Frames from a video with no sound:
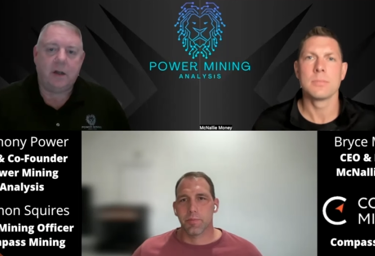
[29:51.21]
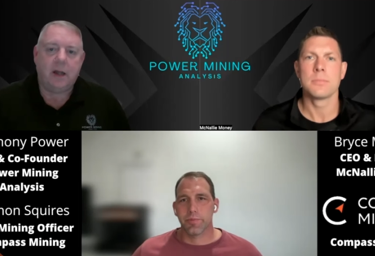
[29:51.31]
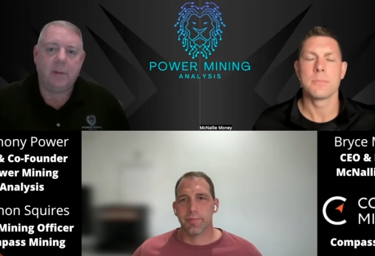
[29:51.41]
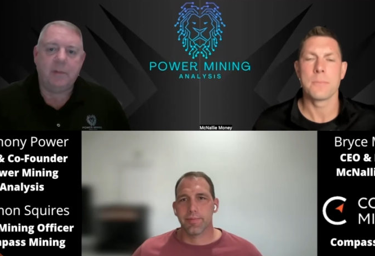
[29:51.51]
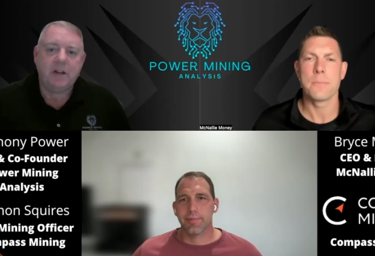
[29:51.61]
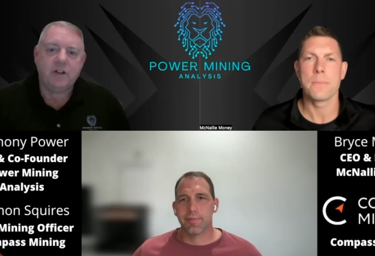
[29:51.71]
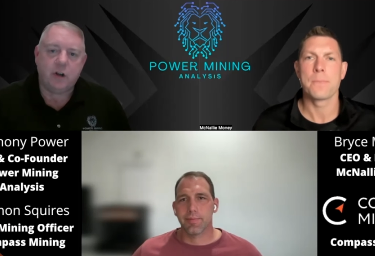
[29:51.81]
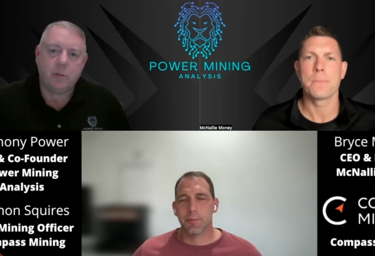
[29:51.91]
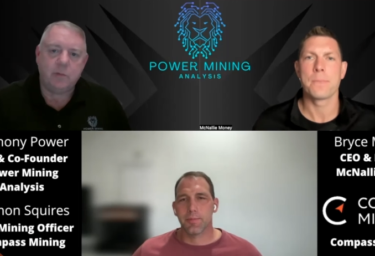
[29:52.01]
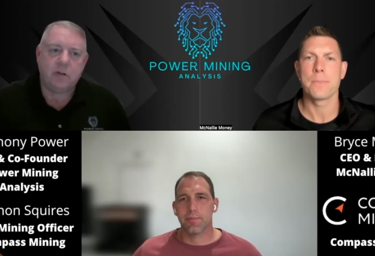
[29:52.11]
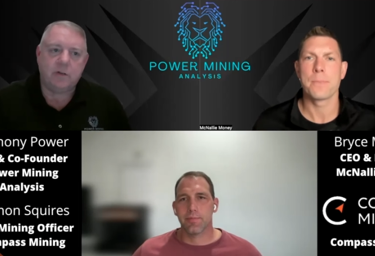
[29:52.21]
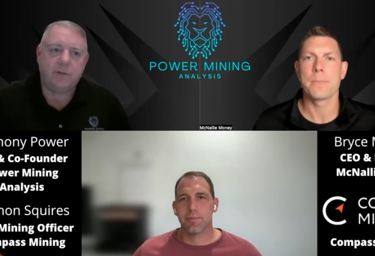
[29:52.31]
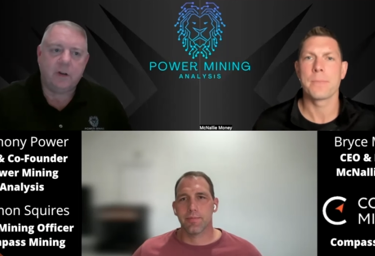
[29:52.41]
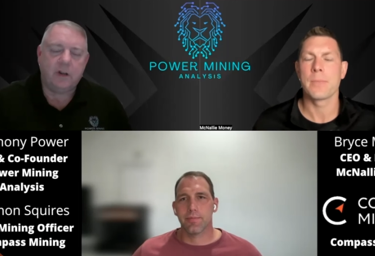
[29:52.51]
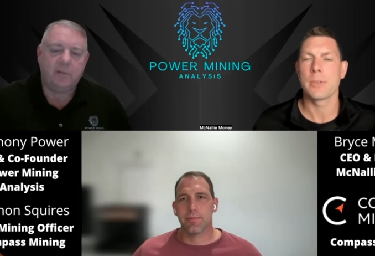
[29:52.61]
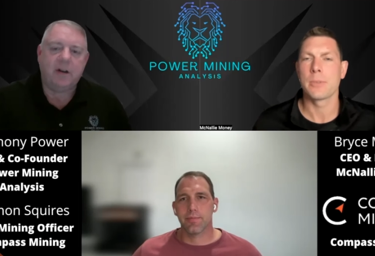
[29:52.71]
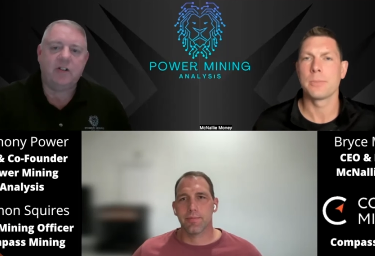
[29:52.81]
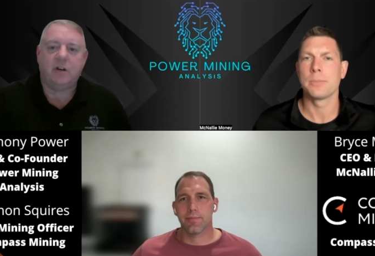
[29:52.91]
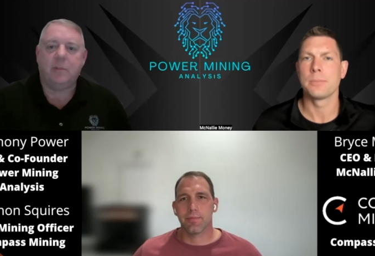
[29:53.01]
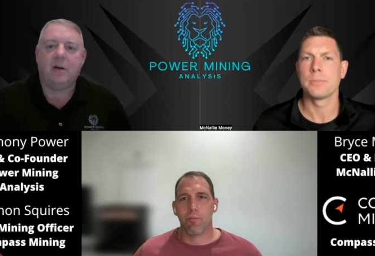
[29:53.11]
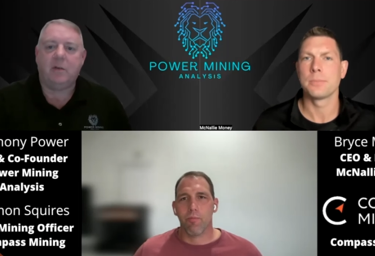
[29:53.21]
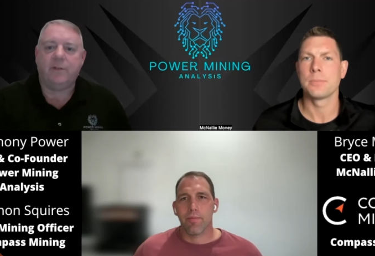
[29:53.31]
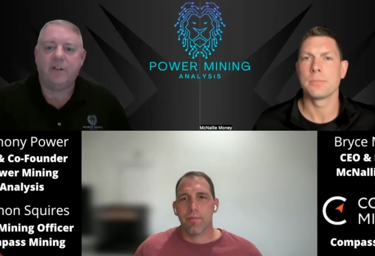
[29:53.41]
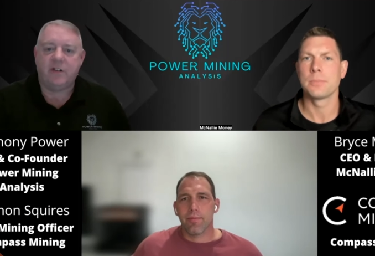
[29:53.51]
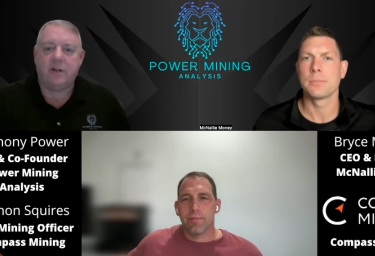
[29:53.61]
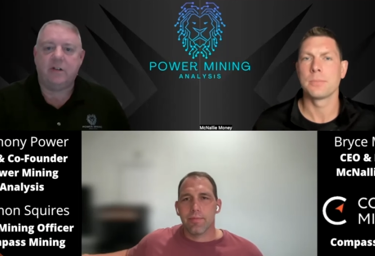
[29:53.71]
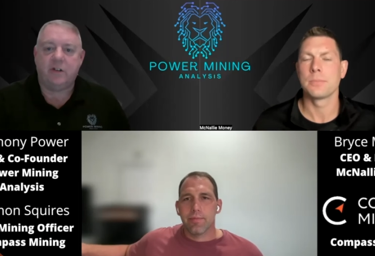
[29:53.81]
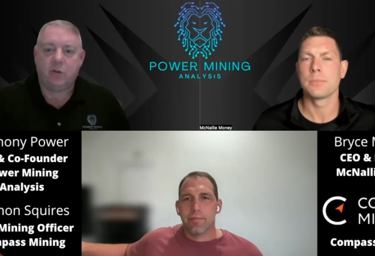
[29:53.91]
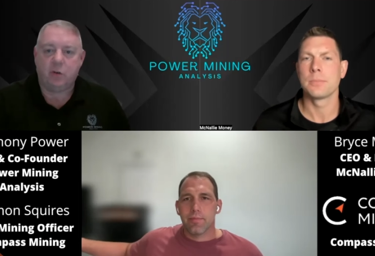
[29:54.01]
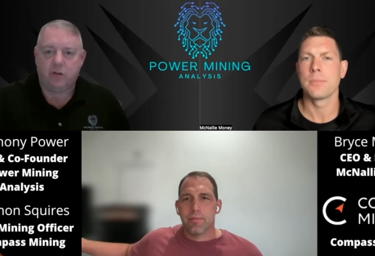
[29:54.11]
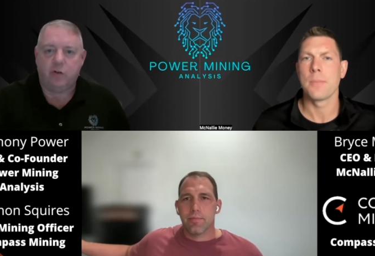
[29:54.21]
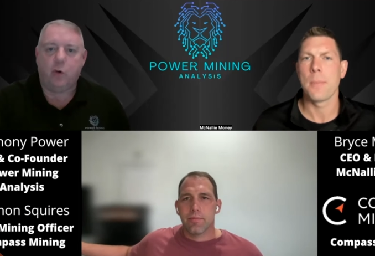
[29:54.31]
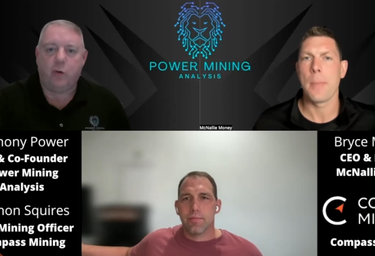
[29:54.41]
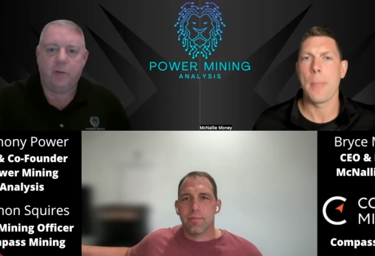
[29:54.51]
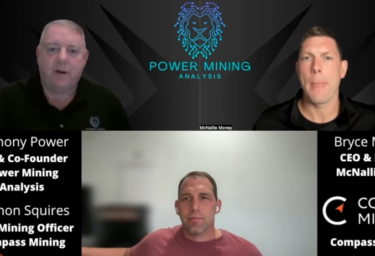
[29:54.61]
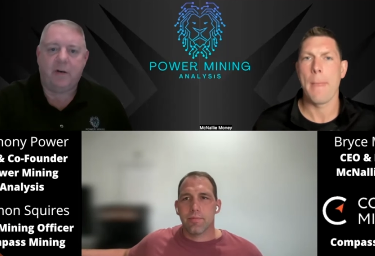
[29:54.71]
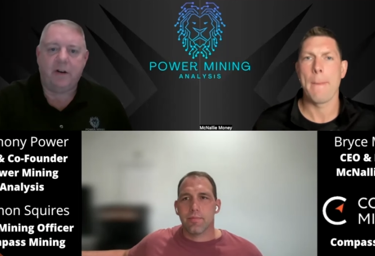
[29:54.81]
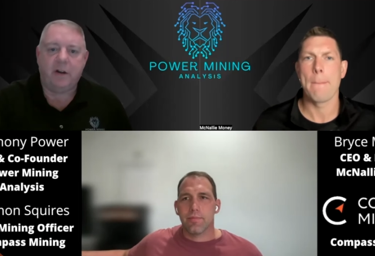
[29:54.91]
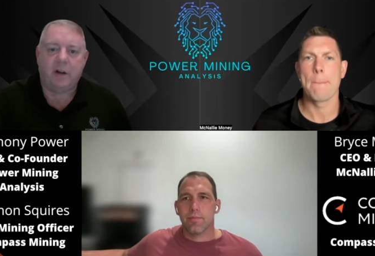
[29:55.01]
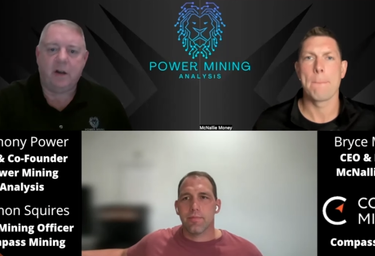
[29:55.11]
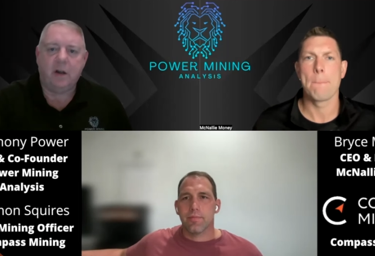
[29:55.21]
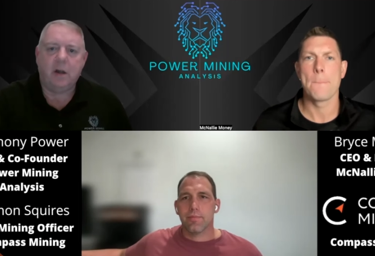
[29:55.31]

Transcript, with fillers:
Speaker 1: Um, in terms of, you've mentioned about facilities across North America,